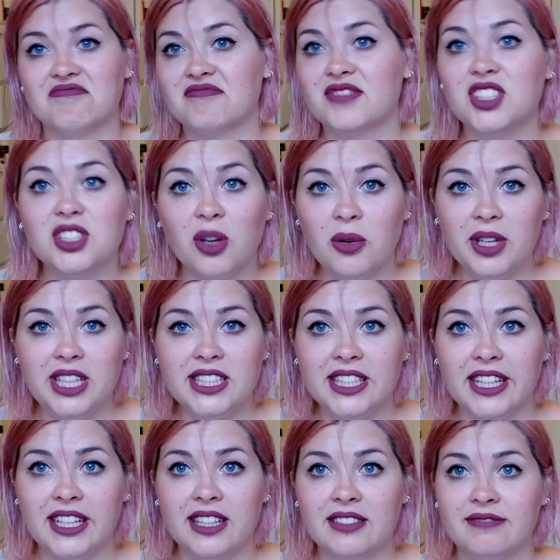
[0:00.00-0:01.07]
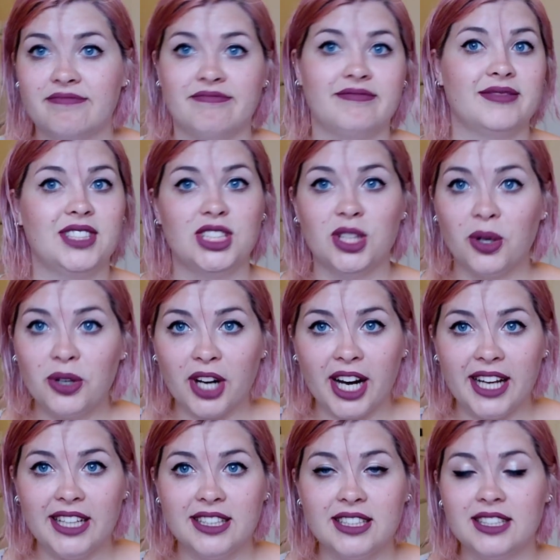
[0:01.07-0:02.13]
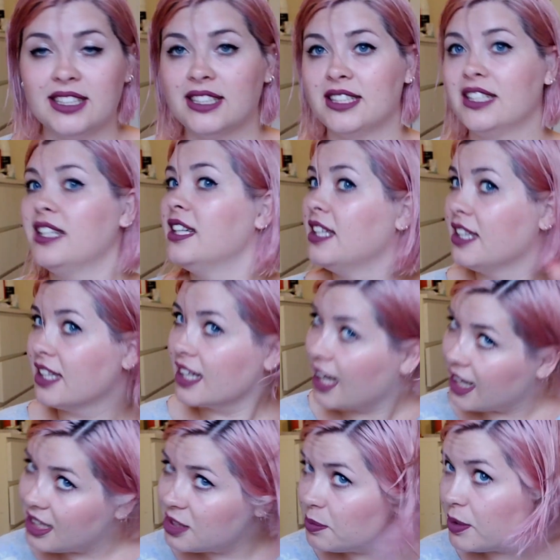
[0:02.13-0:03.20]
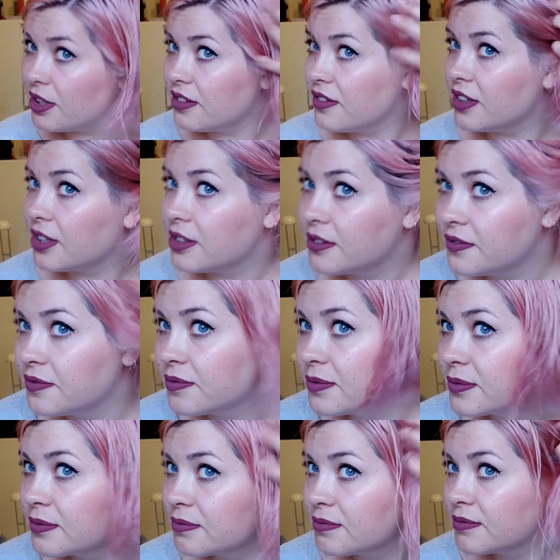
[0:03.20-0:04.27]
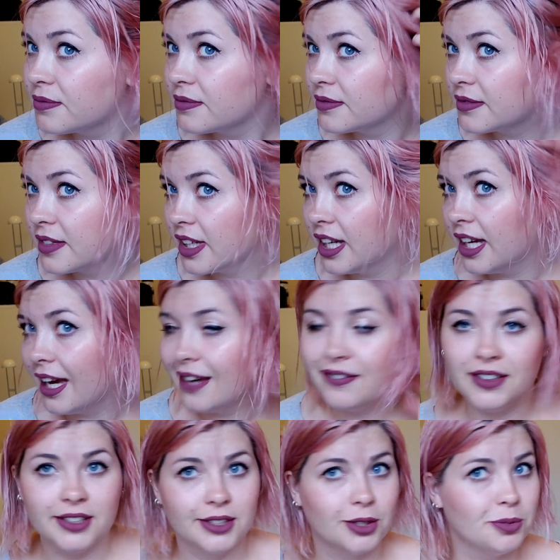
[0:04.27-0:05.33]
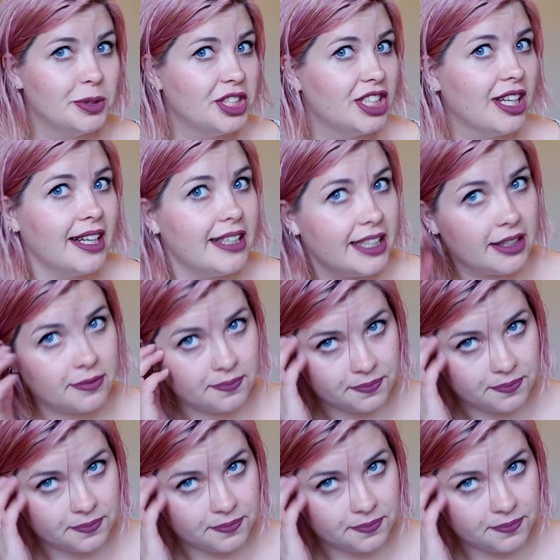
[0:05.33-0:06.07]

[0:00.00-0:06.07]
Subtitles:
so easy, so great. The colour's beautiful. I feel super shiny.